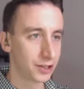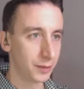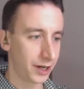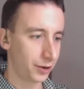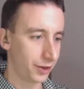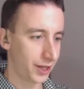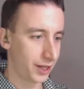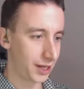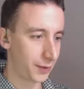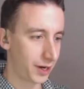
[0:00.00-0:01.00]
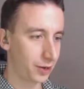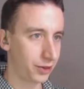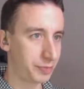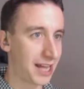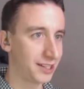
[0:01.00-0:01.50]
So I want to go to the I want to go to
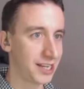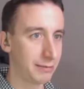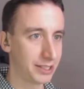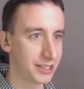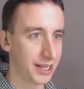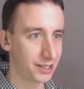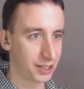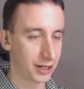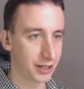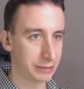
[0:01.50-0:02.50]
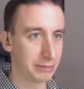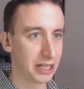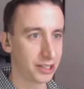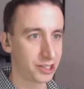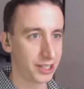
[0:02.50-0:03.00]
the Palace Hamlet today and start
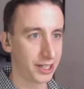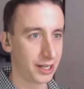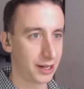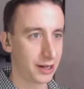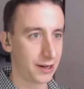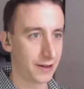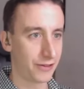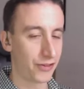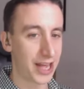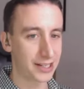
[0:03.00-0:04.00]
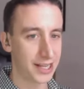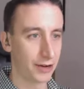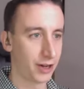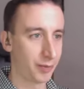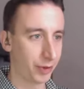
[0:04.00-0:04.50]
demolishing uh, that
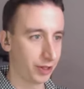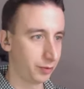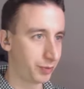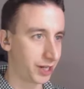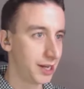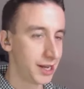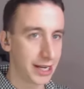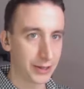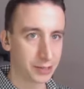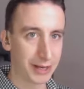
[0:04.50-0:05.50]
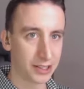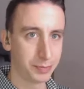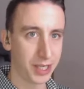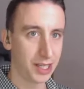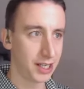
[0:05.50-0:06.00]
town up a little bit. Now it's about to
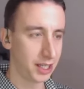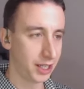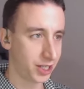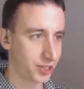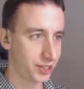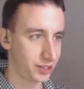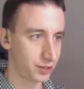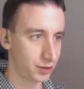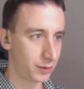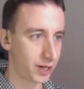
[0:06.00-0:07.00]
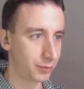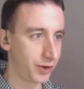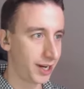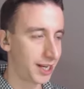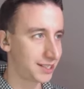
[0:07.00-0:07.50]
be lush season, so I want to
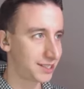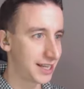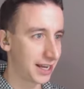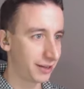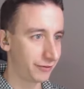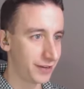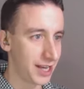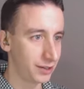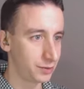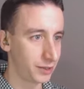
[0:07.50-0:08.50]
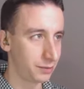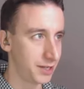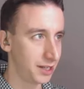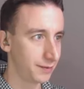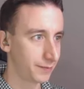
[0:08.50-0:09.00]
bring a stack of nettles with
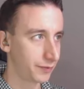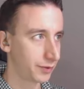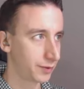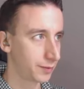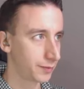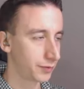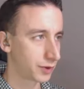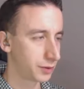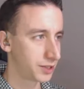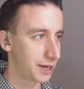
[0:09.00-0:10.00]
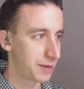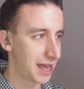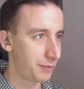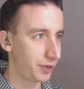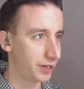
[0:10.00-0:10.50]
me, which I'm
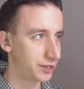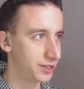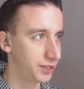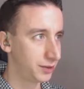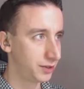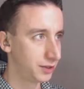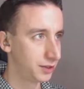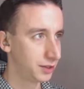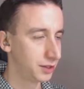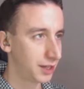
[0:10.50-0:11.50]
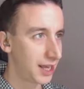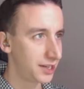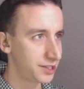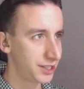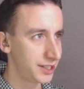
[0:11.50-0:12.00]
happy to do. I
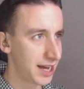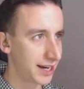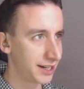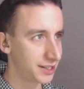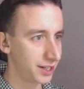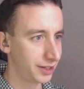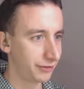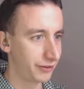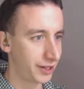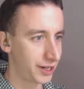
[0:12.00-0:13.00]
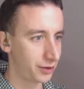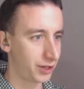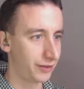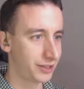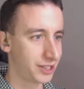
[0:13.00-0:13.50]
actually did not get a ton of uh, nettle
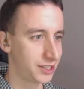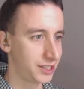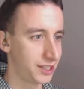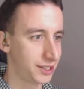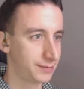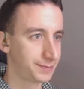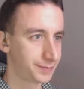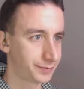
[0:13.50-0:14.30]
harvest this season,